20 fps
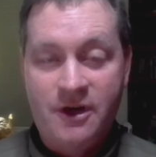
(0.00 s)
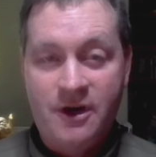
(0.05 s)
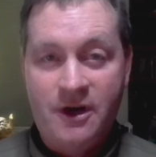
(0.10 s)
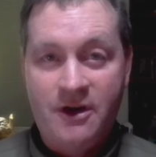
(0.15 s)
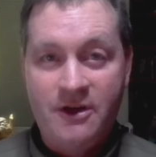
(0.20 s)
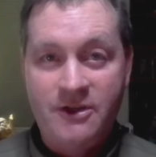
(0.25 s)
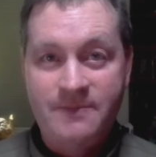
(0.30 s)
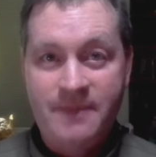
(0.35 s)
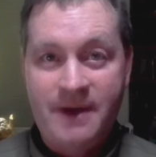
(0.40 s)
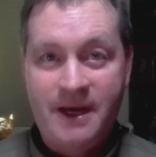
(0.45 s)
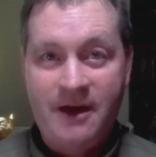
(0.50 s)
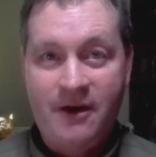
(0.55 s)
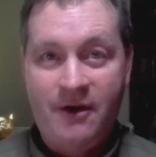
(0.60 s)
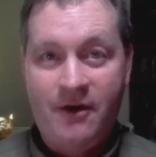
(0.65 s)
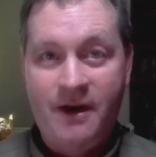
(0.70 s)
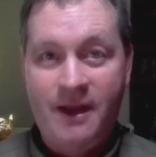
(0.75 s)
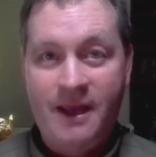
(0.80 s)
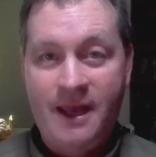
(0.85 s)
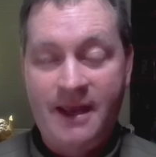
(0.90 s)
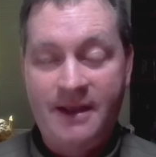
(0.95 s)
are caused by
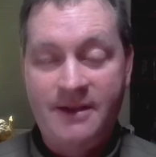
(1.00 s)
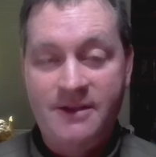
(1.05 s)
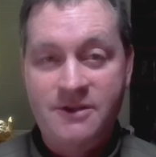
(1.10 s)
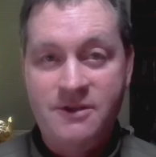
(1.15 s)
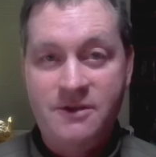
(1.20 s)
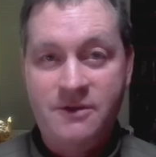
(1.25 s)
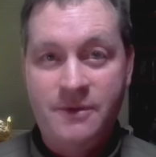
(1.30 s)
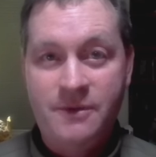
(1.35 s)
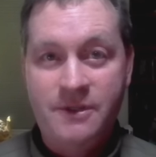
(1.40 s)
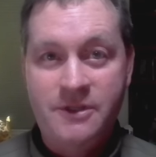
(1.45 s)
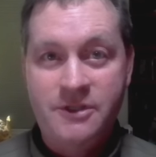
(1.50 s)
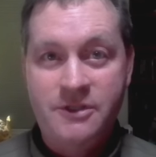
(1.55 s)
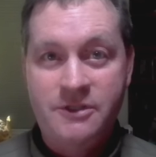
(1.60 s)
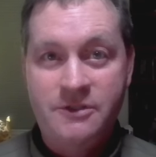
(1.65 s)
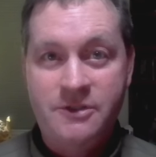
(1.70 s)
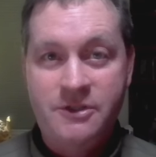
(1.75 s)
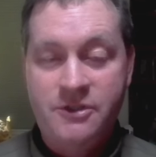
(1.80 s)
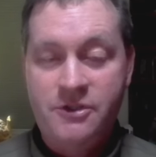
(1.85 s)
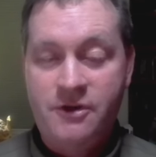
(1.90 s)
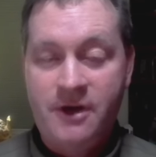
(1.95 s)
hurricanes, which
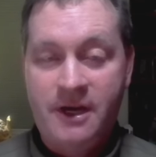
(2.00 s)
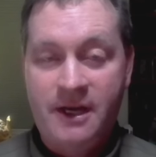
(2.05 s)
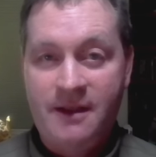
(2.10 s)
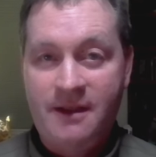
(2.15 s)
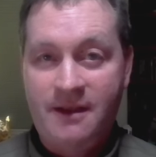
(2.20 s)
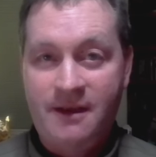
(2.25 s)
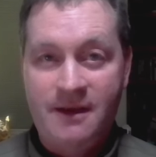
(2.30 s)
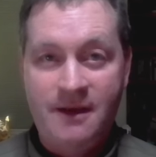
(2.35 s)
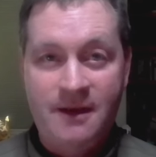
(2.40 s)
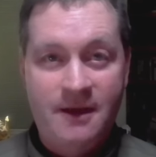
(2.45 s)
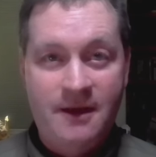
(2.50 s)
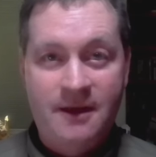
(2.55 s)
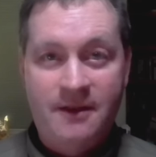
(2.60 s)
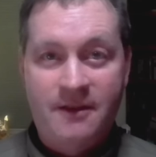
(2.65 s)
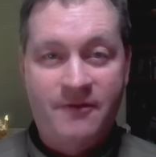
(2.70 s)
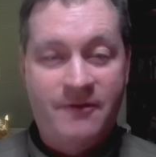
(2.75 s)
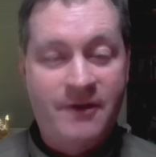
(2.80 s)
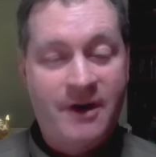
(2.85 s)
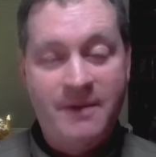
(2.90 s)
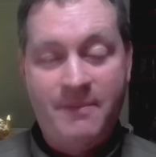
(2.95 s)
strike the
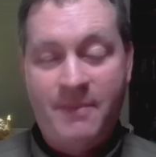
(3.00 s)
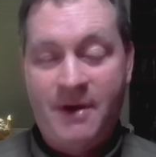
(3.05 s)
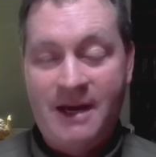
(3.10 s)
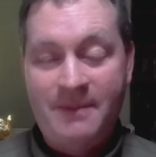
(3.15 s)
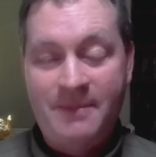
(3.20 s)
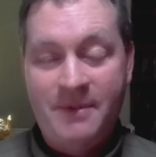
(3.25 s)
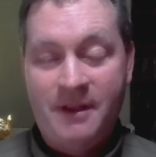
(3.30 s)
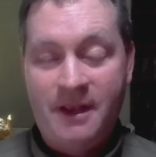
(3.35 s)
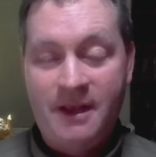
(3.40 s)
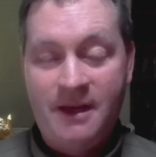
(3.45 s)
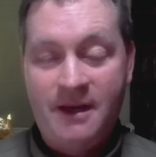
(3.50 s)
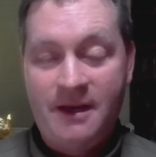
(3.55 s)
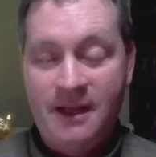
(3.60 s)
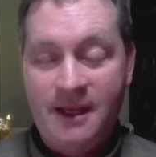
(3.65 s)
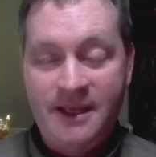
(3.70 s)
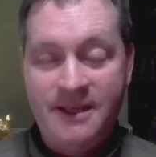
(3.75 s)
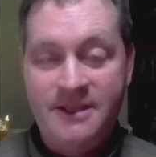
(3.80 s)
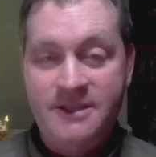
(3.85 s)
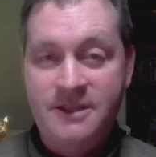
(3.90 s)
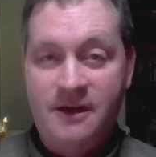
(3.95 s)
very populated
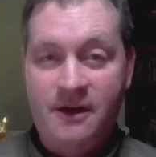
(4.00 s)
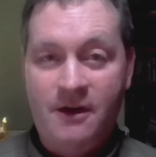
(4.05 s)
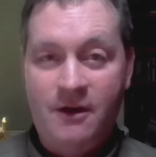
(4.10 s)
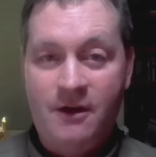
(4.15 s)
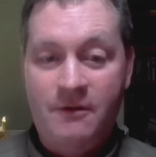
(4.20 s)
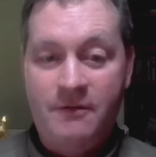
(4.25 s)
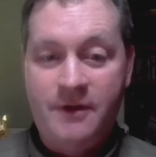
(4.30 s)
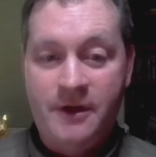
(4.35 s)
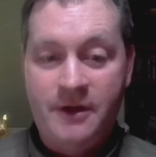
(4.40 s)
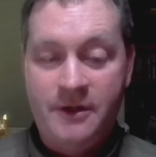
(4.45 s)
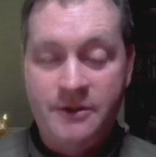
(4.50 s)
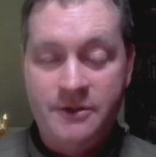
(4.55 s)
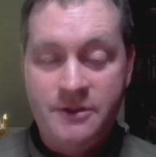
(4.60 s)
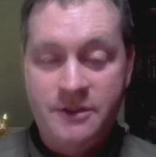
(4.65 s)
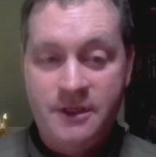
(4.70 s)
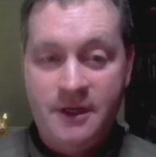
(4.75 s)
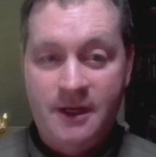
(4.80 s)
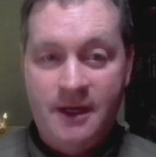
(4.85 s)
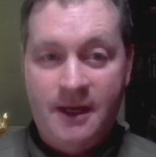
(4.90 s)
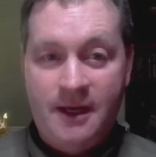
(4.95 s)
East and Gulf Coast.